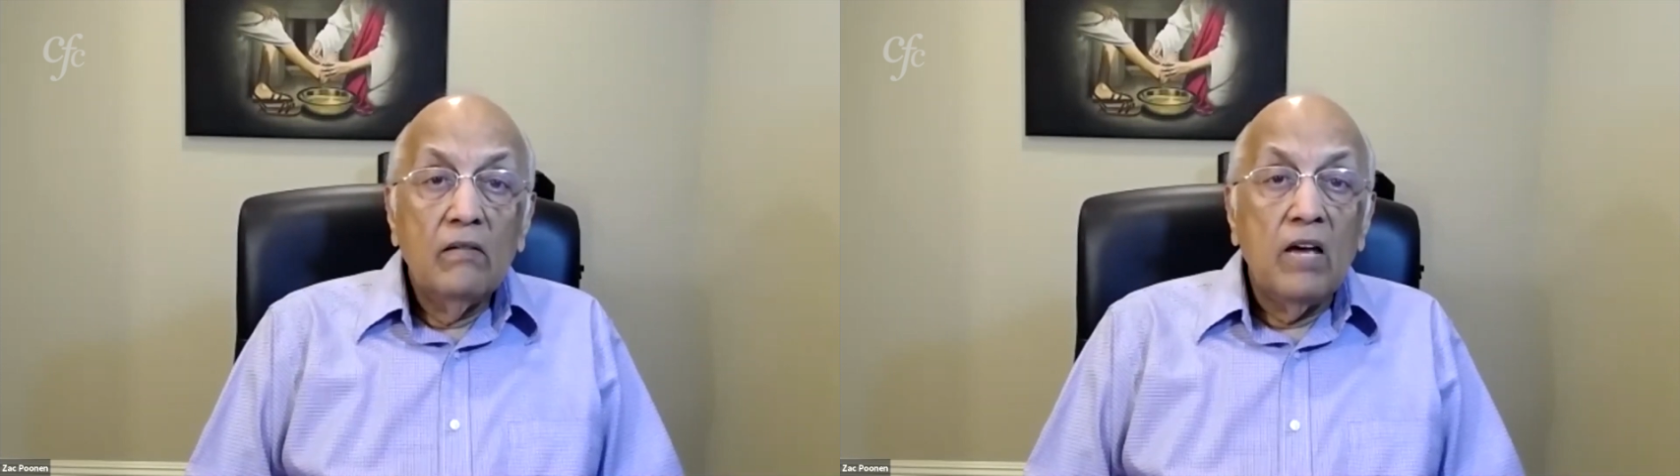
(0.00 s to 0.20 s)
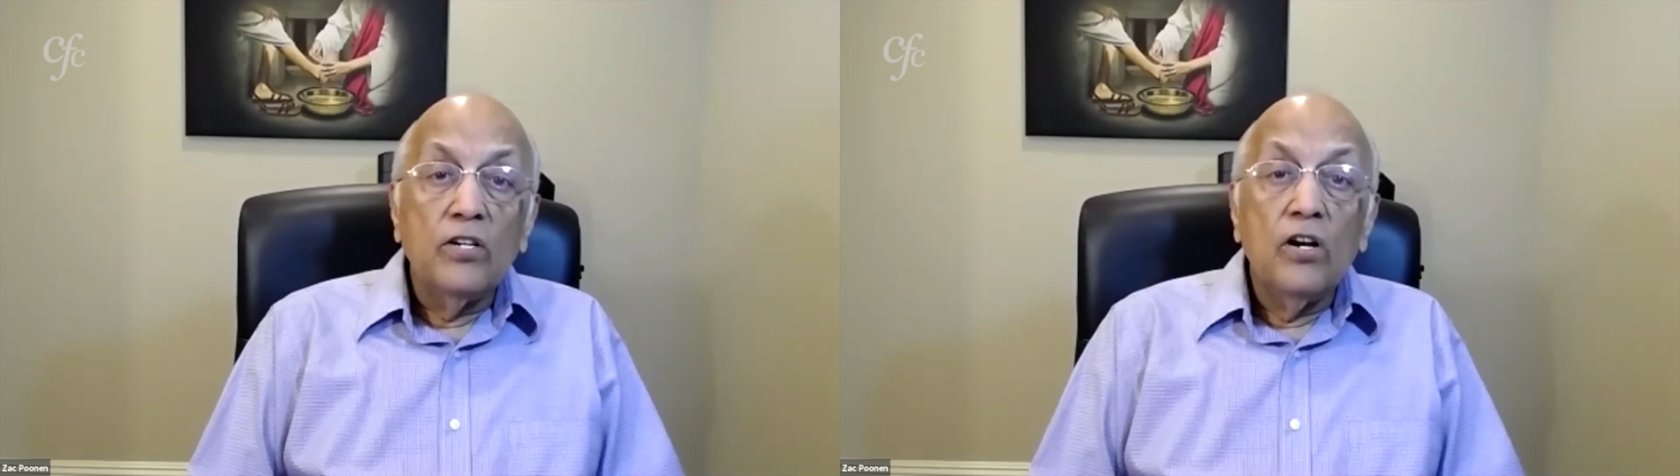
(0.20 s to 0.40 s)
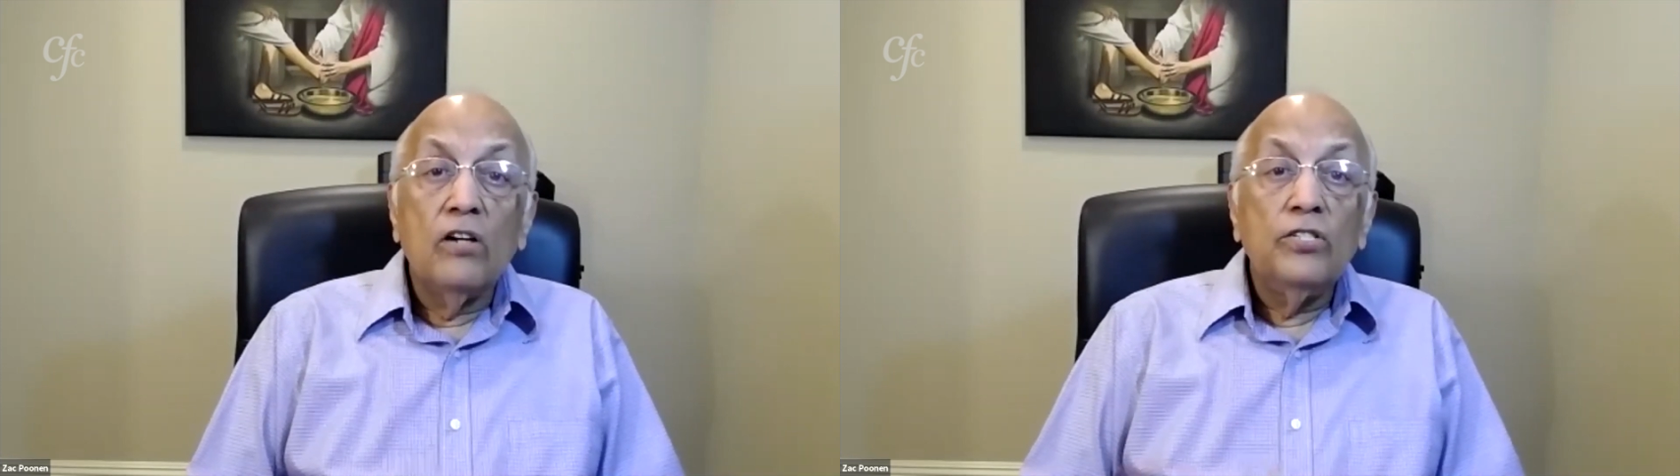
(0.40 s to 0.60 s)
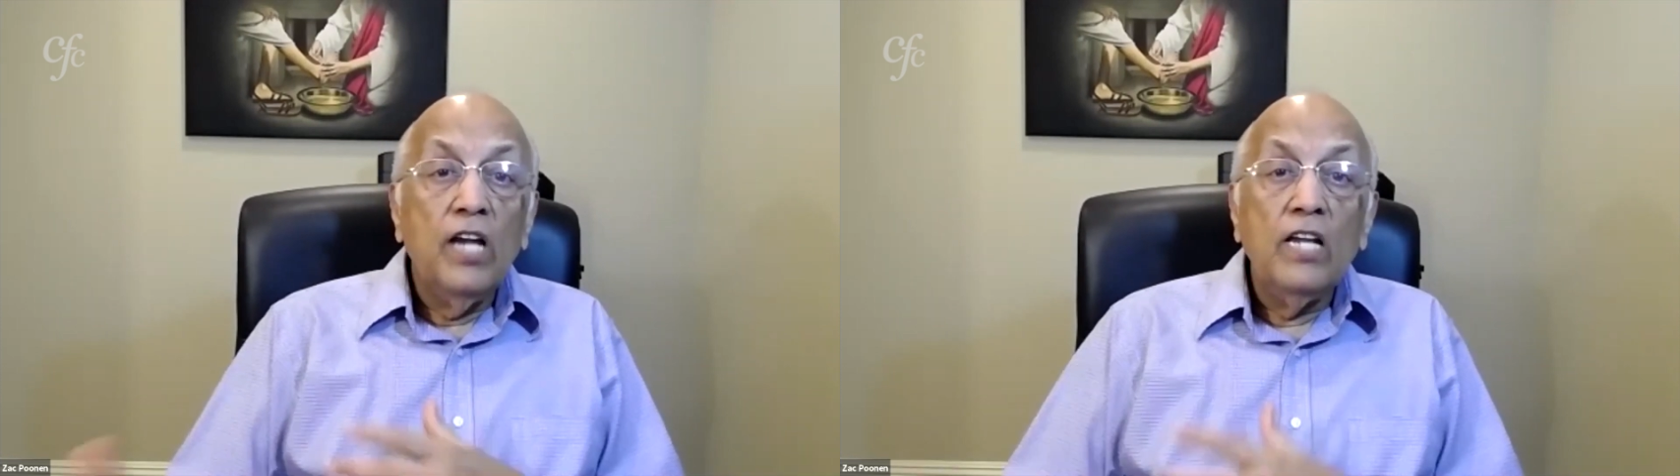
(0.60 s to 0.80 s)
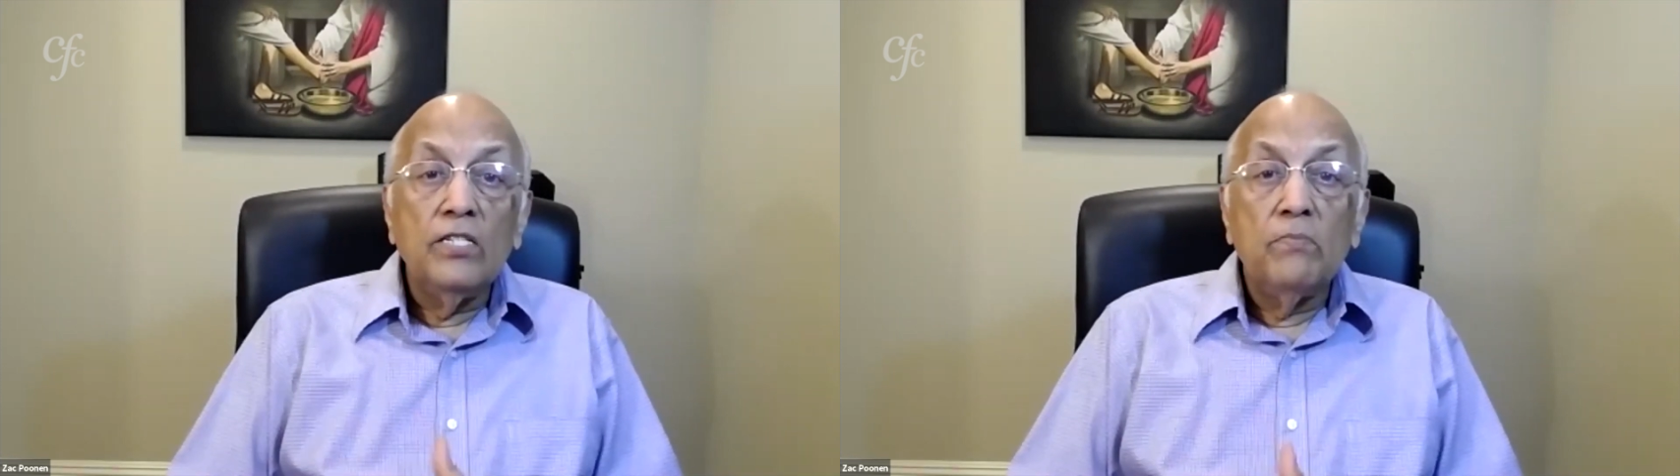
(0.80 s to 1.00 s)
has God
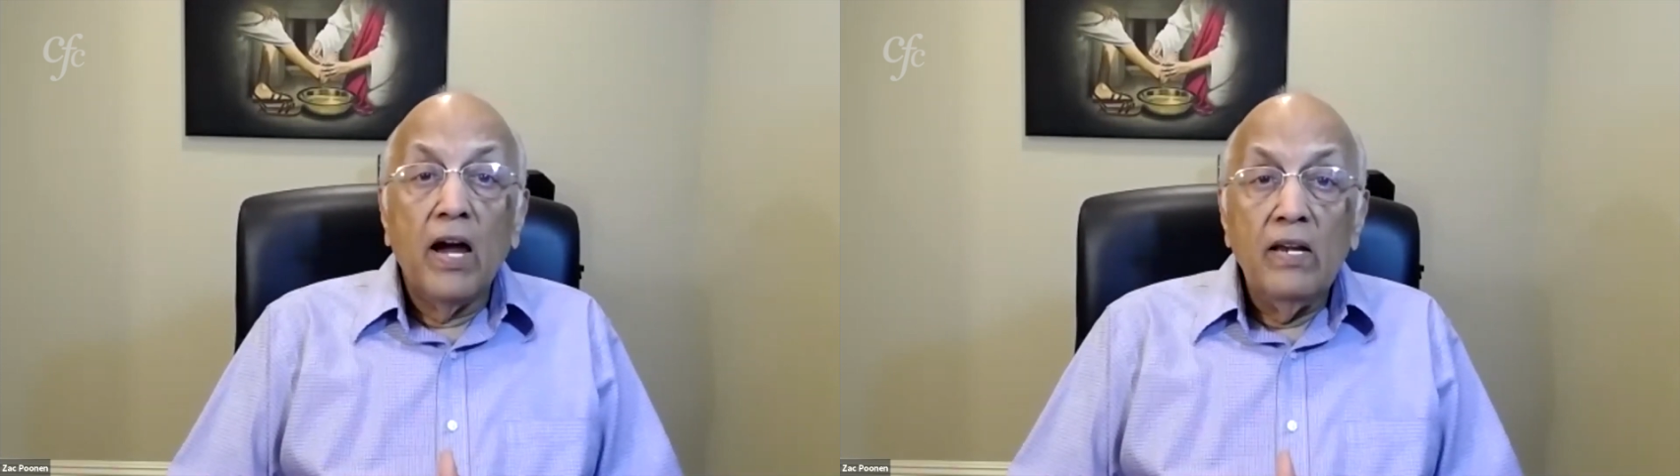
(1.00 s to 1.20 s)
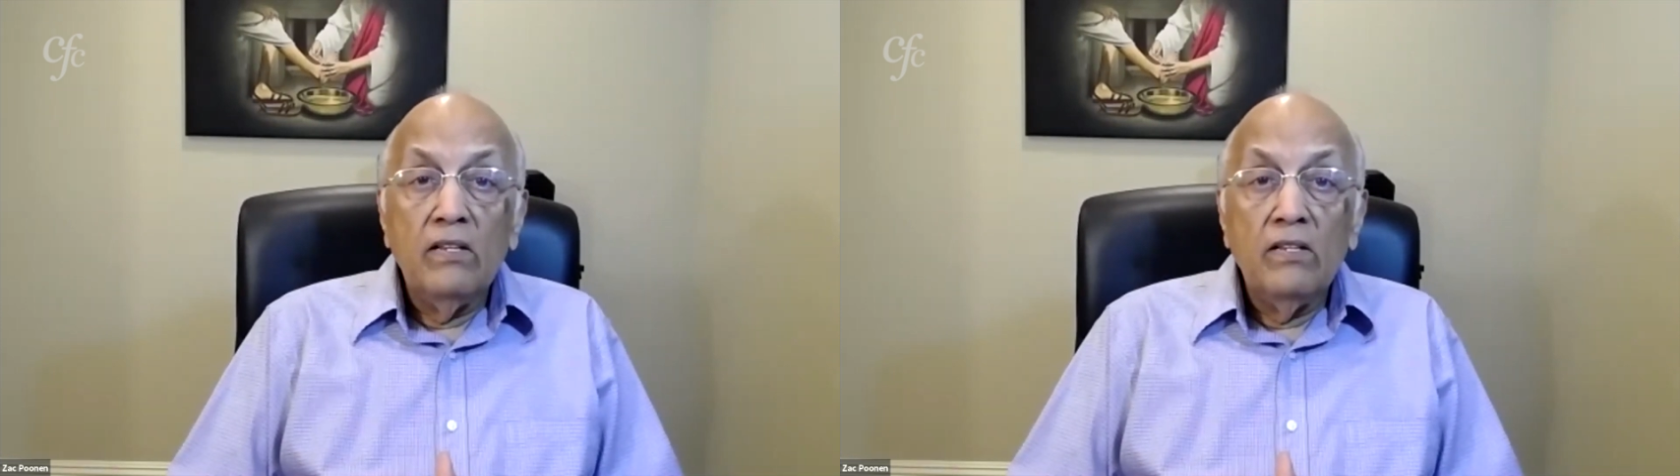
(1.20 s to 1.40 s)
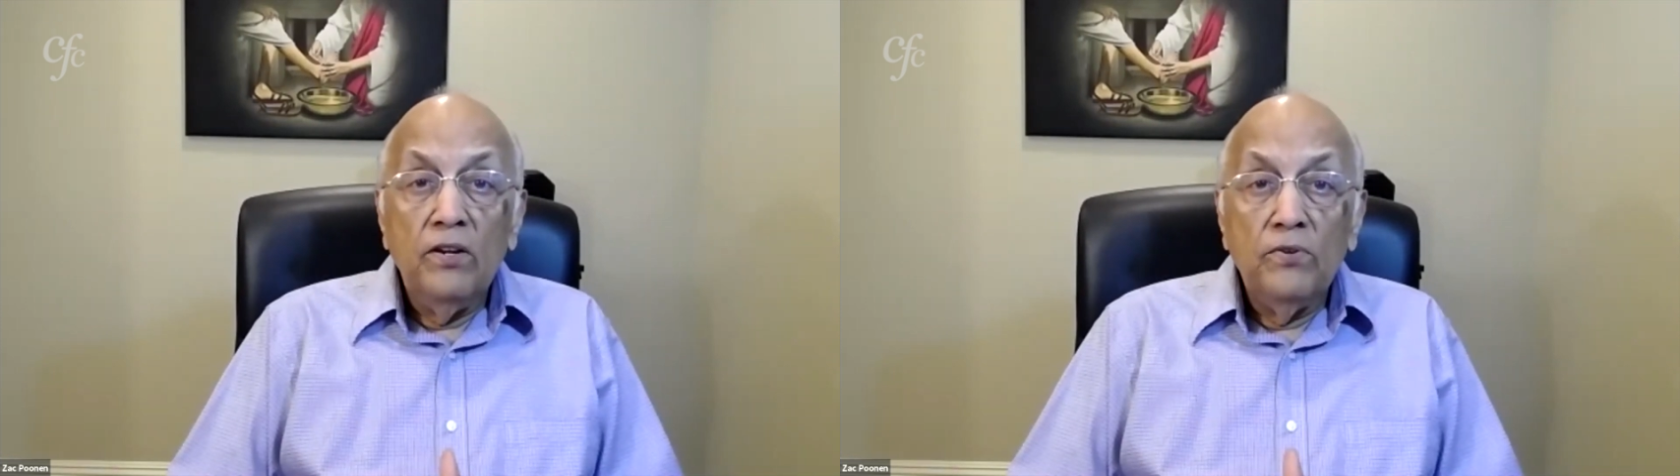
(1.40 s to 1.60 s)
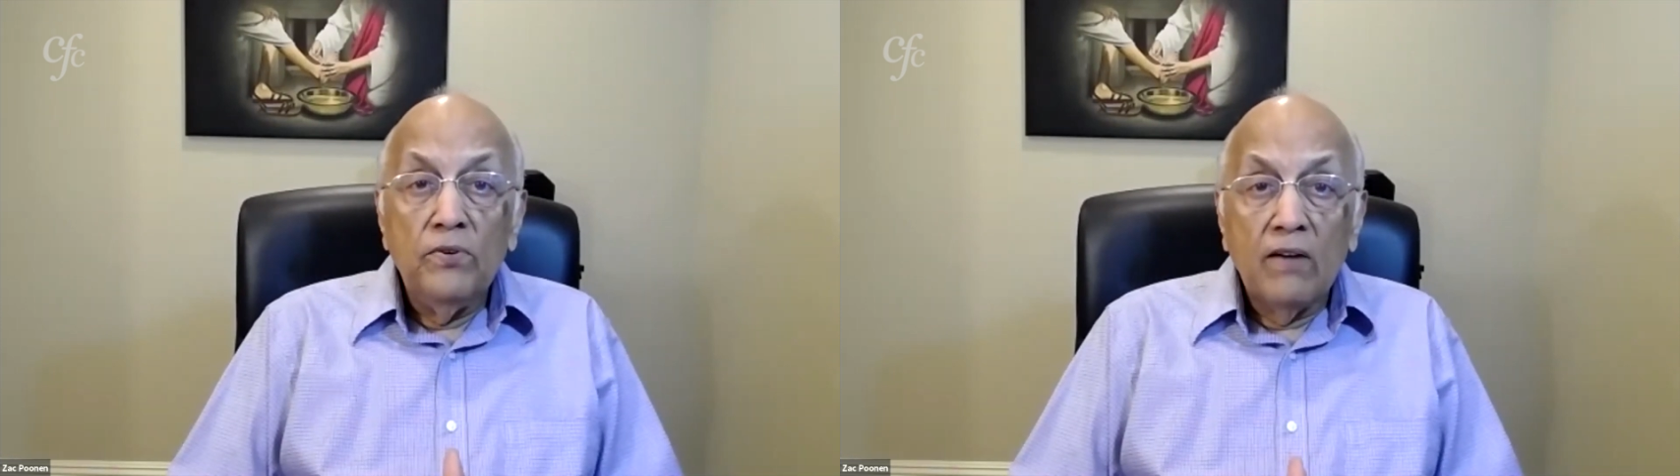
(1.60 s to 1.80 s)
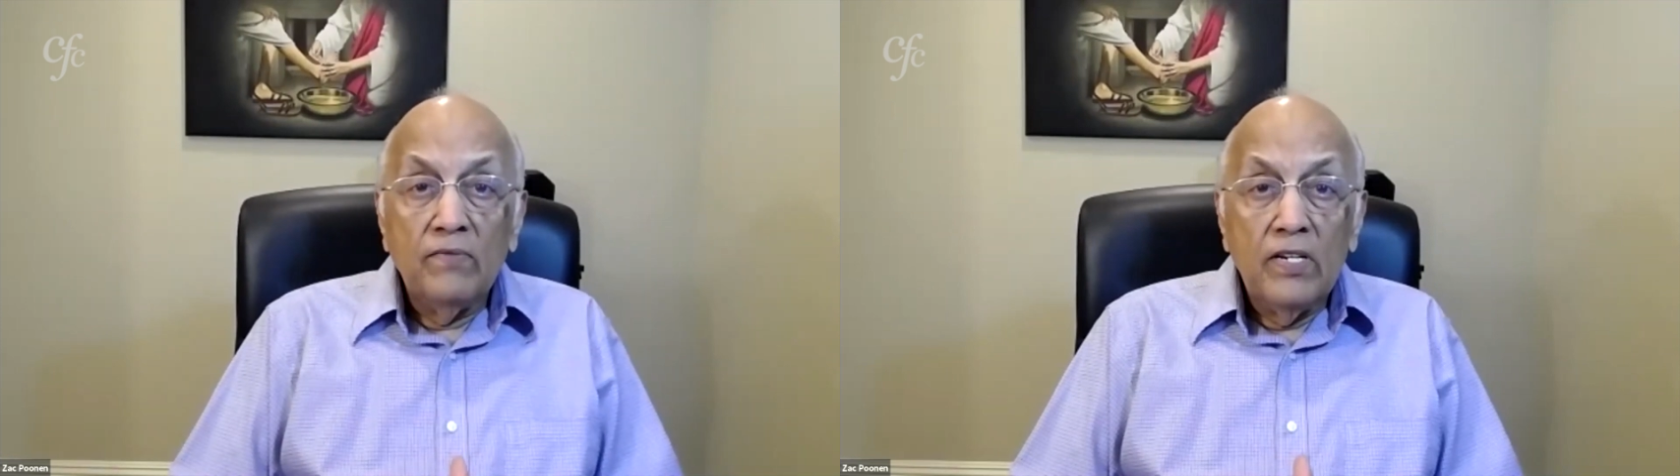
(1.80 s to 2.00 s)
changed his mind in the New
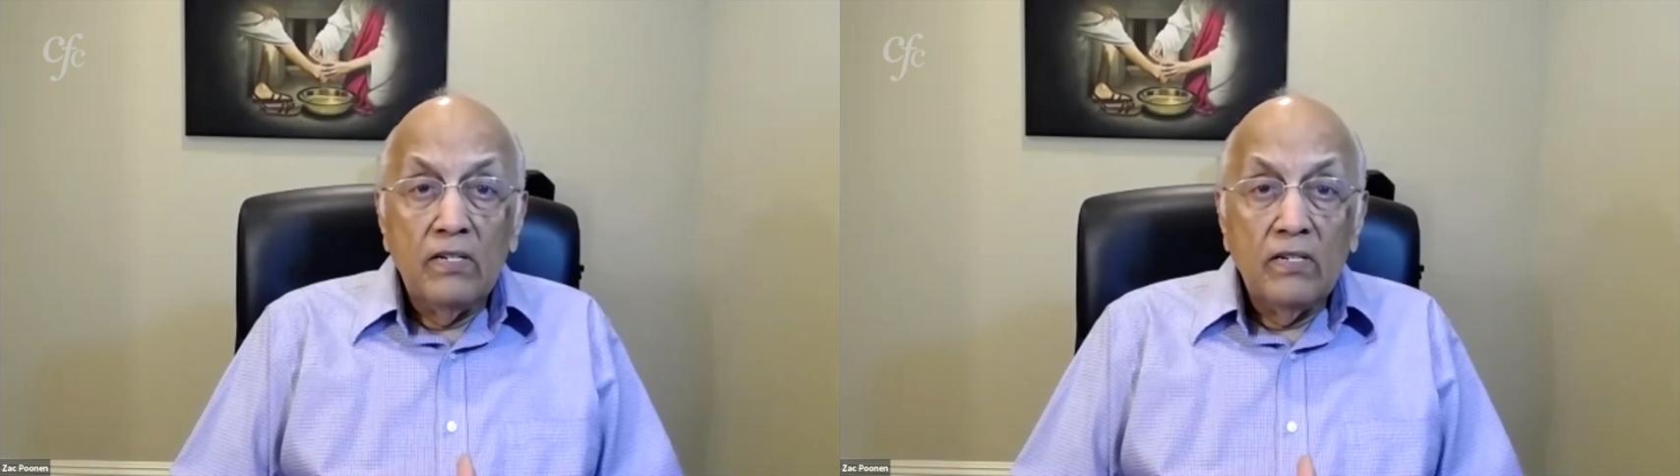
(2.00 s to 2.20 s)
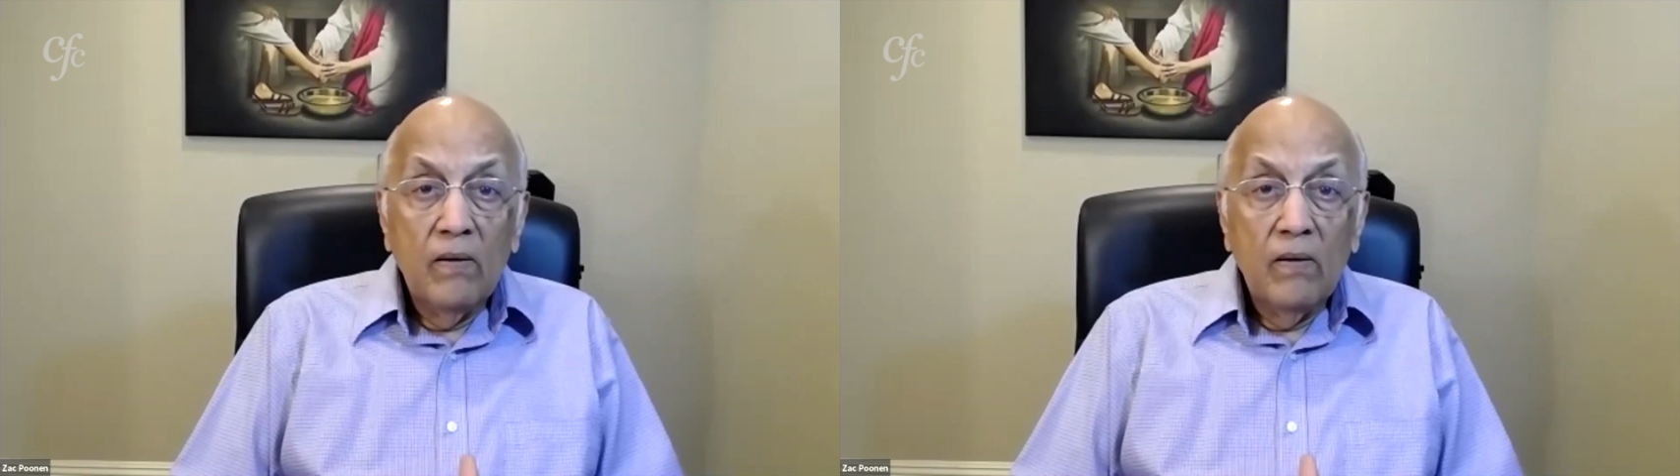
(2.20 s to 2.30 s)
Covenant?